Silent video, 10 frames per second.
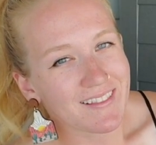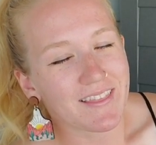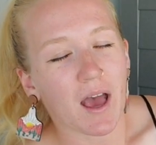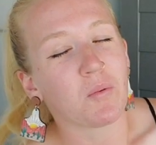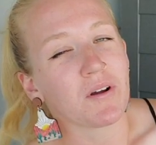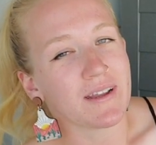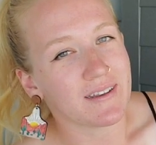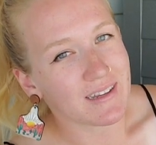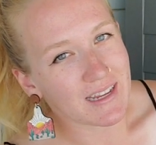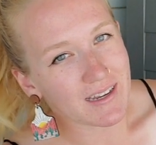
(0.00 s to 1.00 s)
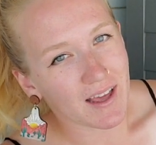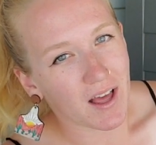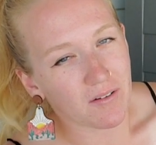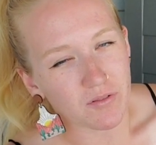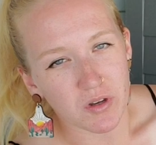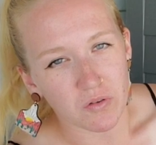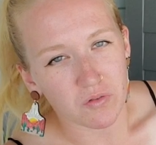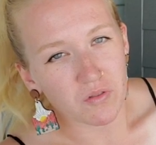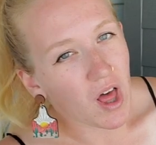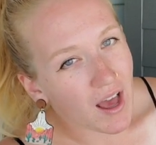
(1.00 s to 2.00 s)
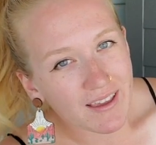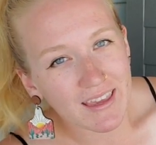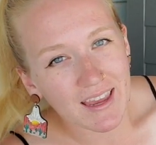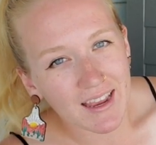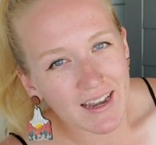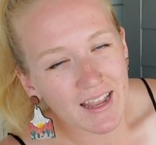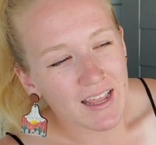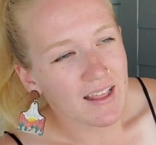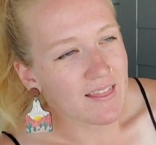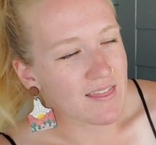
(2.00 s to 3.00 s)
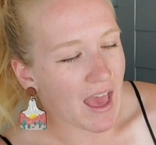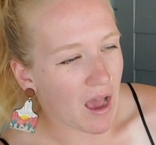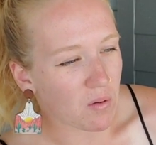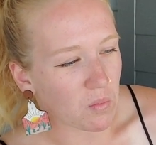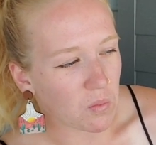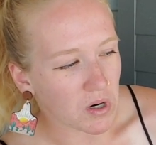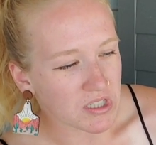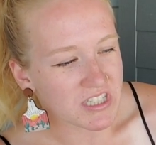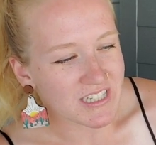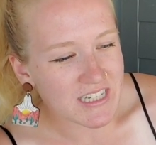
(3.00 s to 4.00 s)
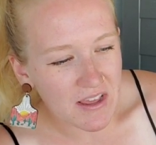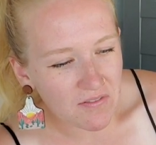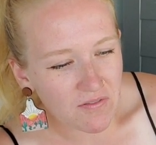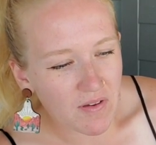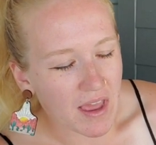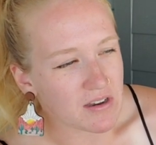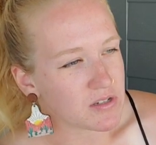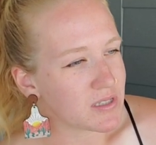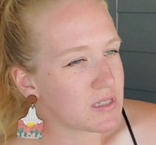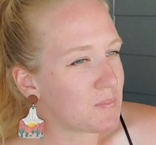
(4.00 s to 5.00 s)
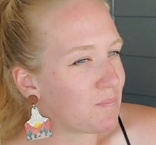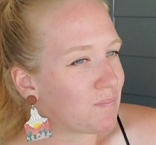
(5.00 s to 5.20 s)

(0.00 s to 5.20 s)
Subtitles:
that were in need of new flocking, that were stiff and just